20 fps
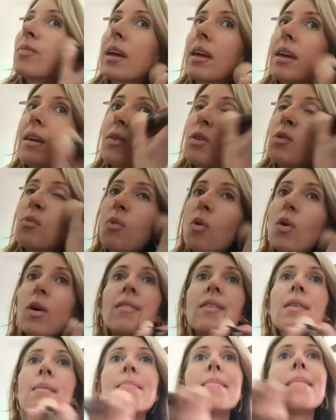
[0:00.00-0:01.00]
and give you
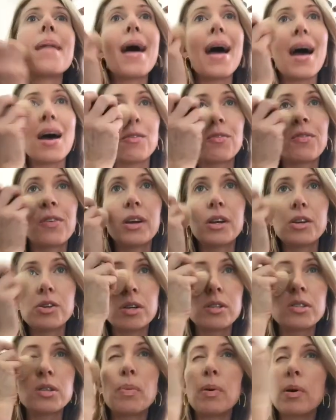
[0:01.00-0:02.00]
more of a matte
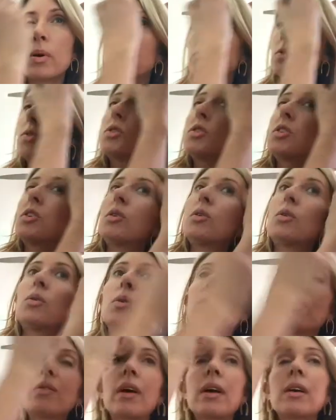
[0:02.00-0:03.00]
finish as opposed
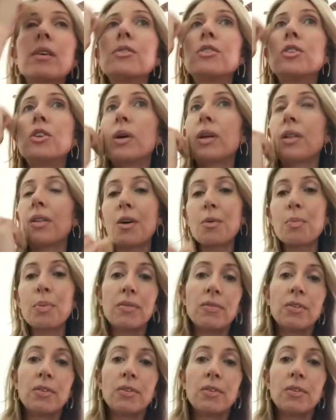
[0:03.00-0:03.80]
to like a dewy look.